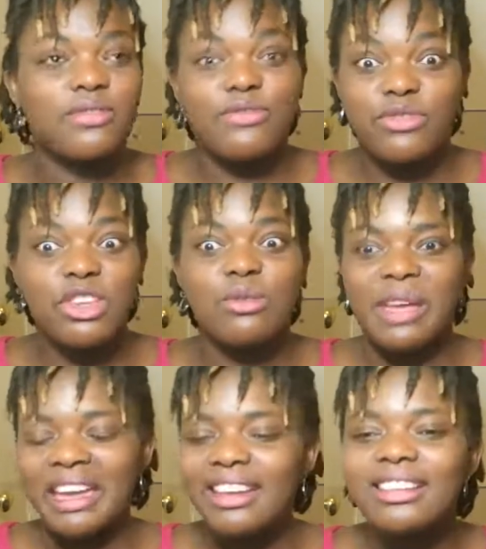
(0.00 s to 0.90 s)

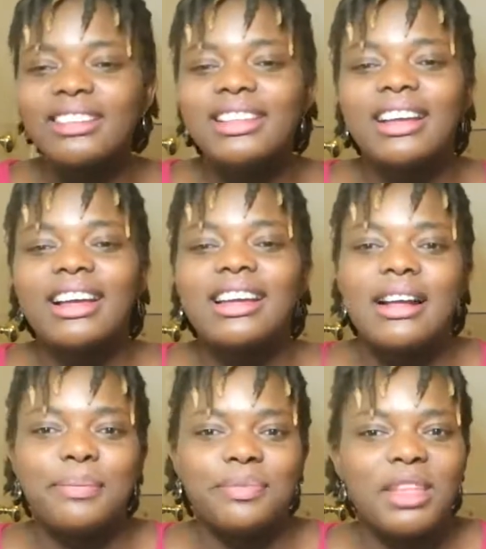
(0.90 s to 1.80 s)
fuming
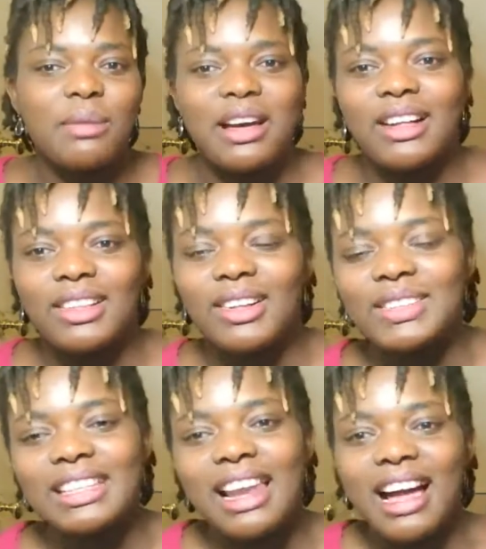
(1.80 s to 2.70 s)
about all
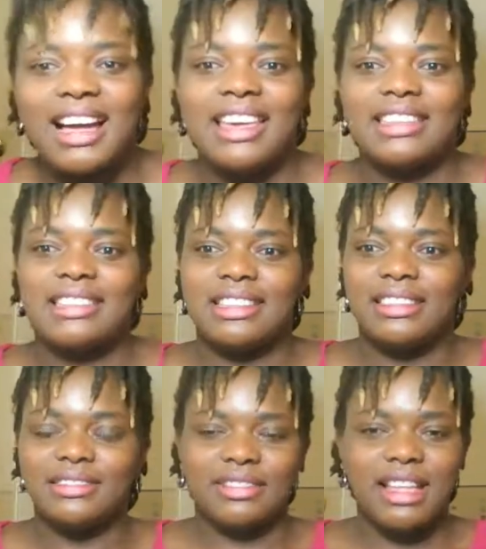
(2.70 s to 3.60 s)
the lies
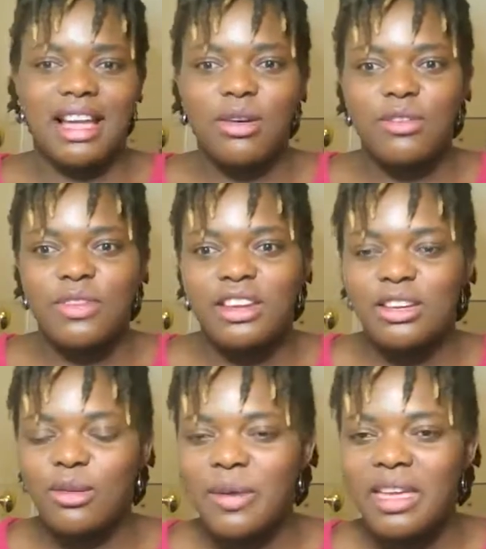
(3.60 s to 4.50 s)
and how we've ended
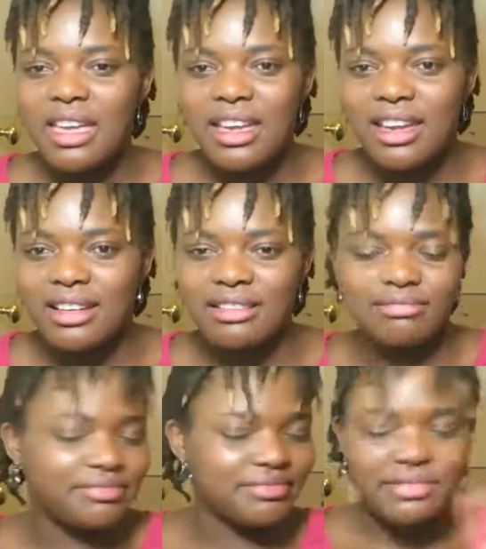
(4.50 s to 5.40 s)
up here
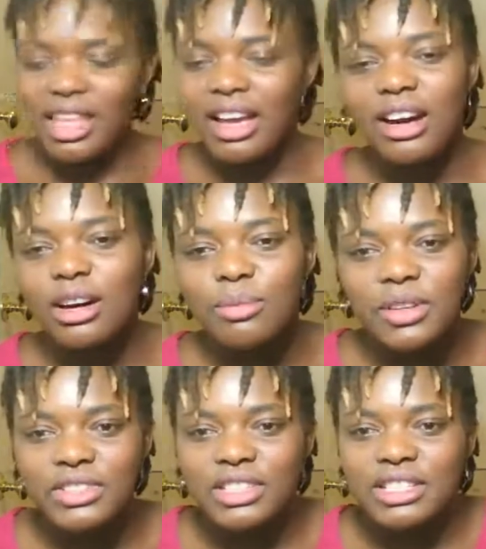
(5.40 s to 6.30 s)
and a whole
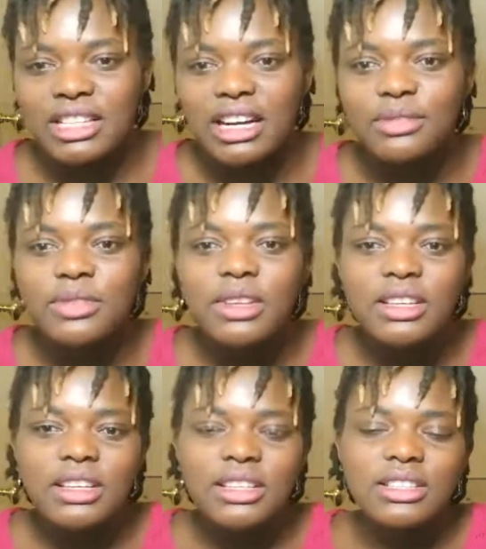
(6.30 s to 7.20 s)
bunch of stuff.
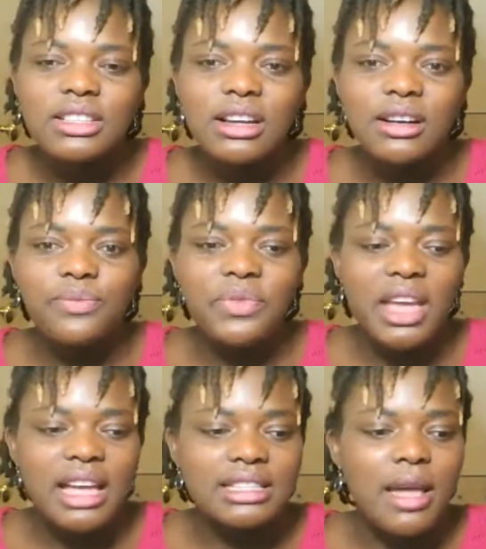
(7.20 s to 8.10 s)
So
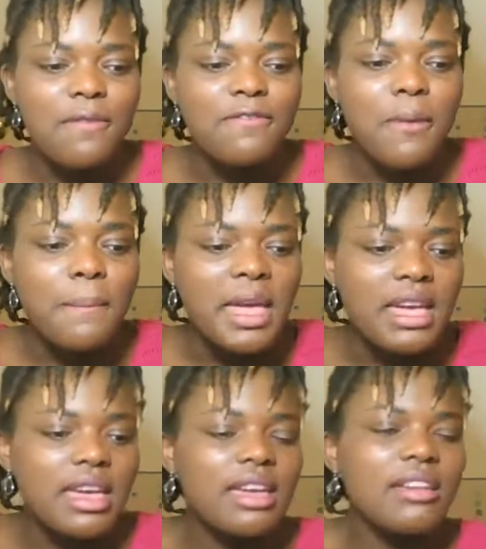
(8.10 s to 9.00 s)
yes, for
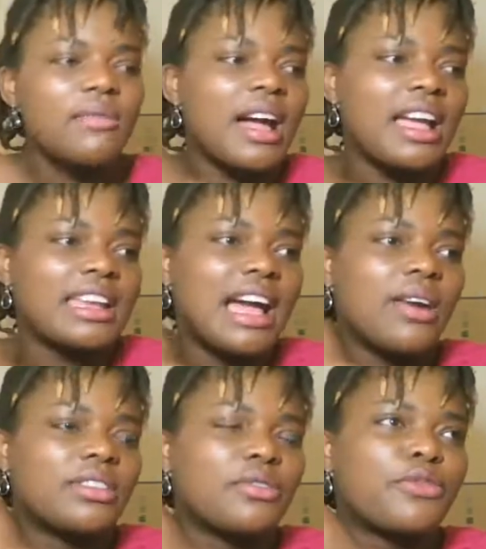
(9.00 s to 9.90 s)
me right now,
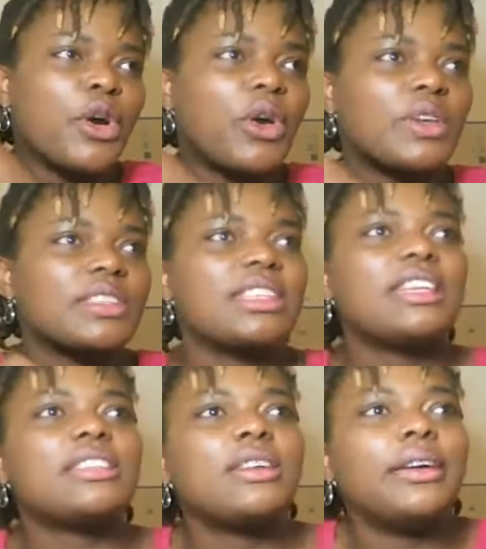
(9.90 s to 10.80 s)
the focus
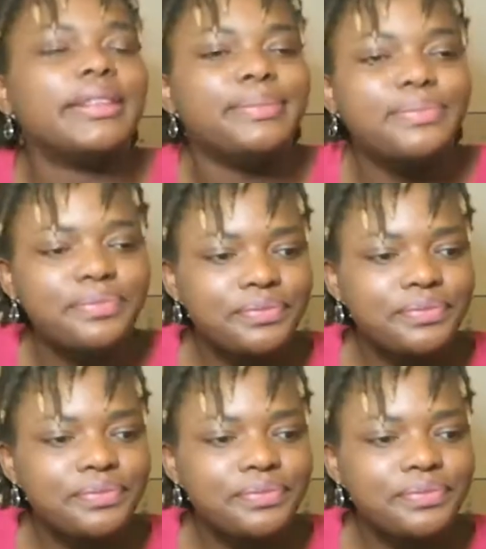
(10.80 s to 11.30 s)
is on